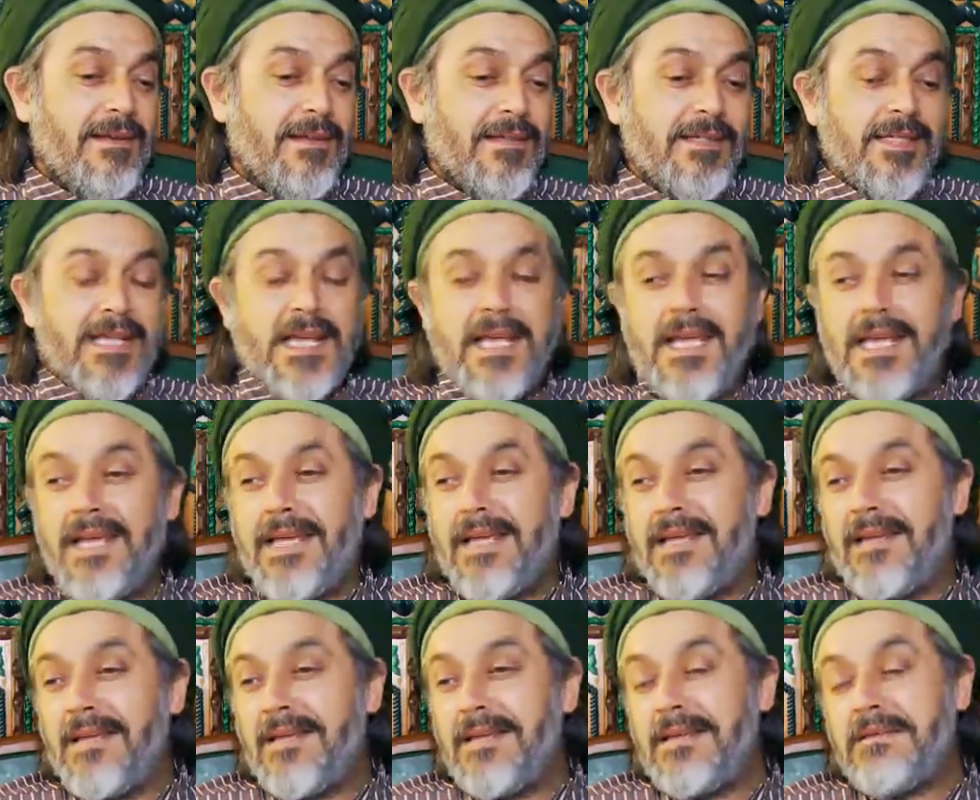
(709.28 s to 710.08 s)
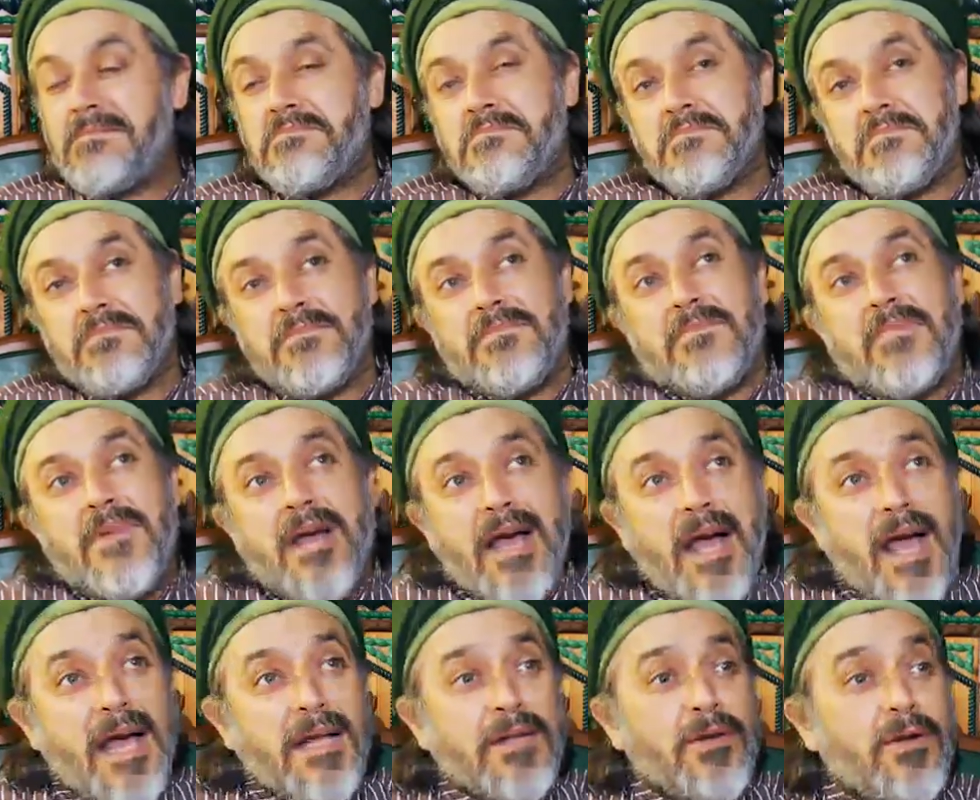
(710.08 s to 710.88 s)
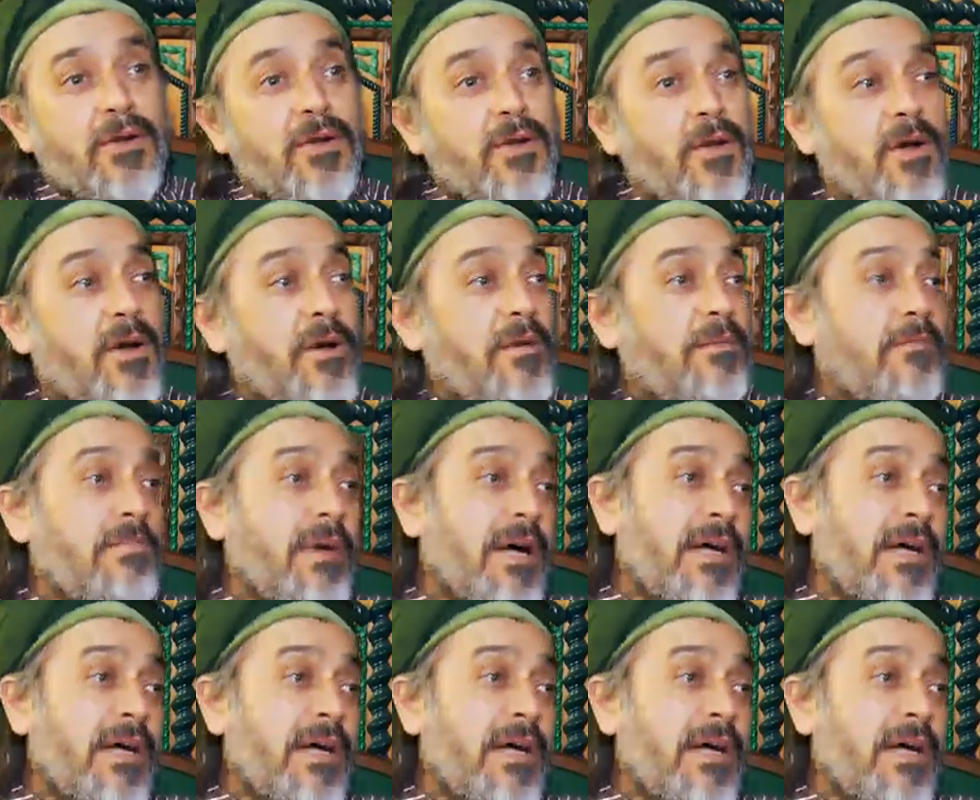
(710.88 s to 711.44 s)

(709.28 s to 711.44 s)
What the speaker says: say, I don't know,